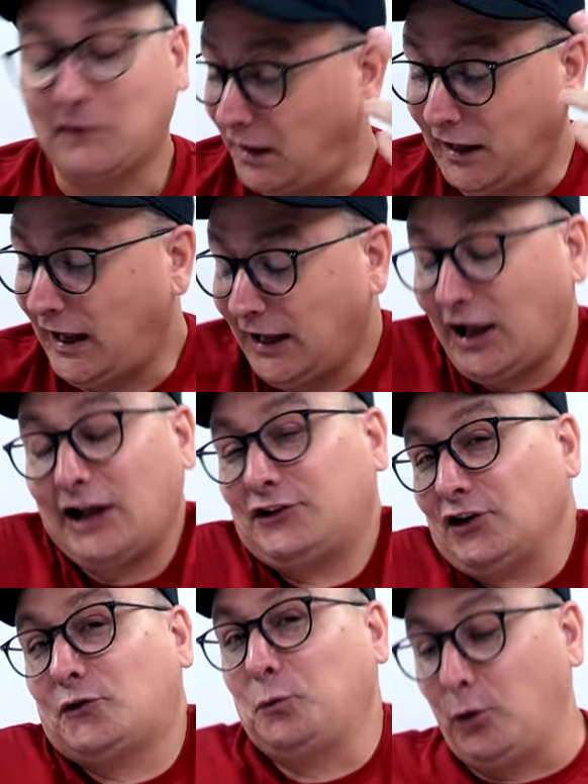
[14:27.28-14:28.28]
I
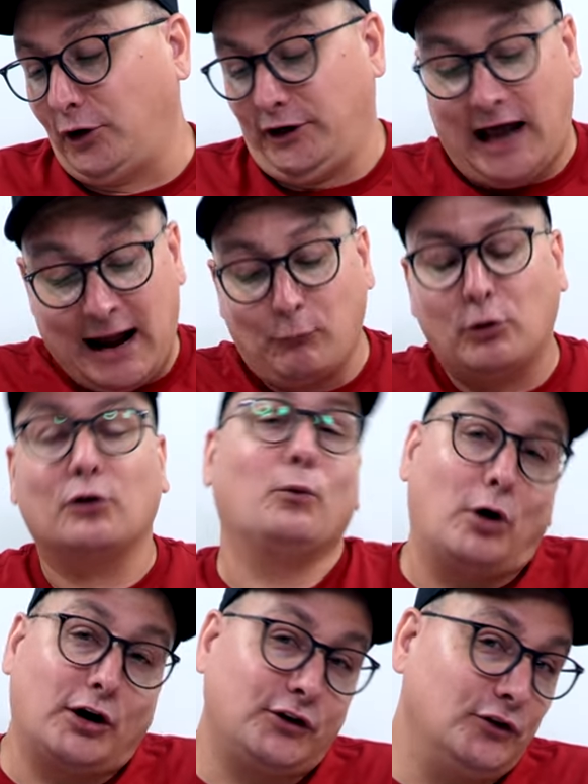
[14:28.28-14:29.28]
just wouldn't. I wouldn't
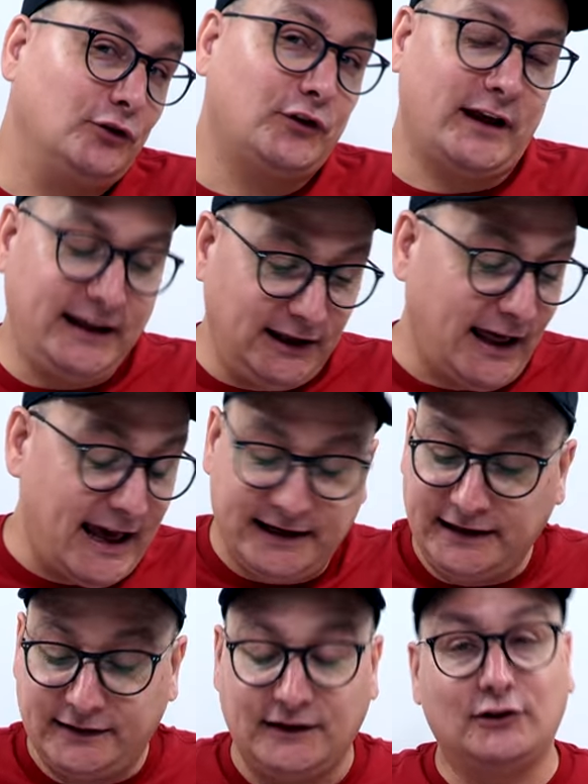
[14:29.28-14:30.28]
want to use
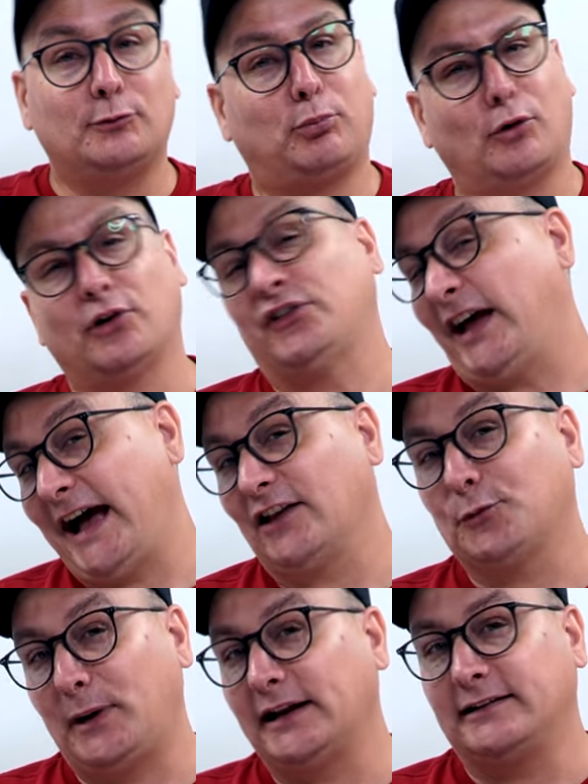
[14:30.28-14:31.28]
any of these boards
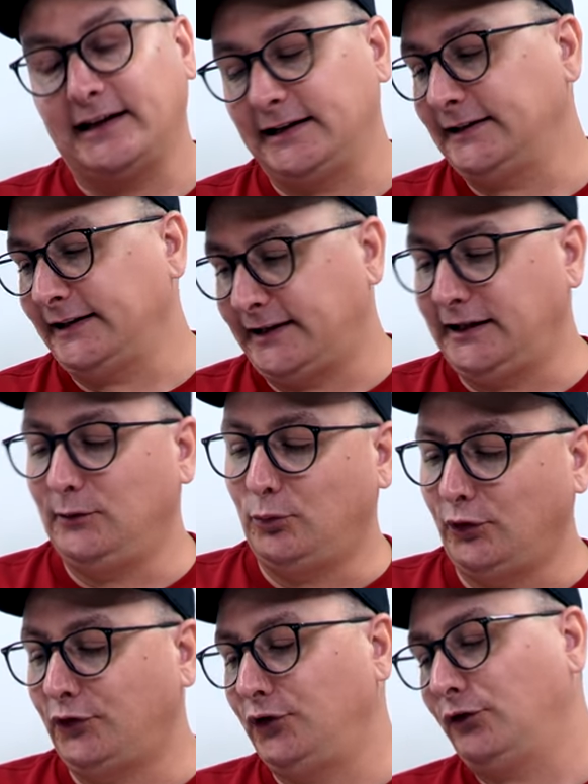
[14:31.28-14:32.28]
as my daily
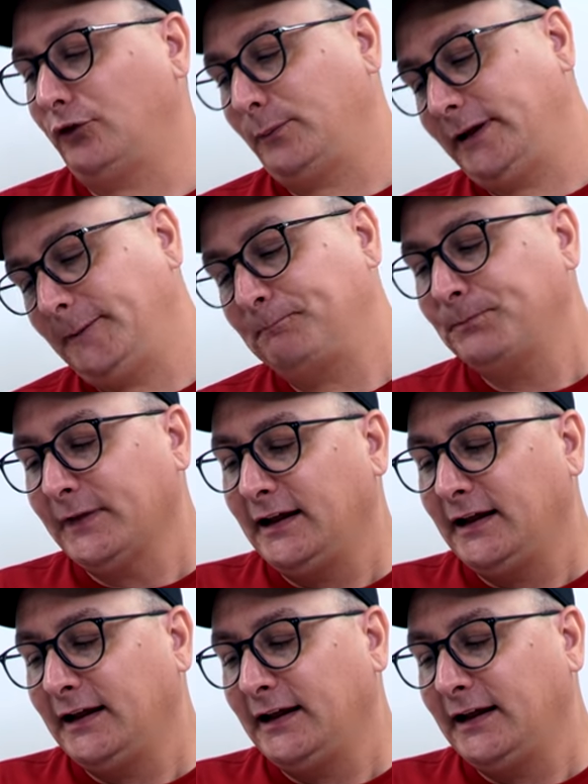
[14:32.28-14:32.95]
keyboard, you know what I mean?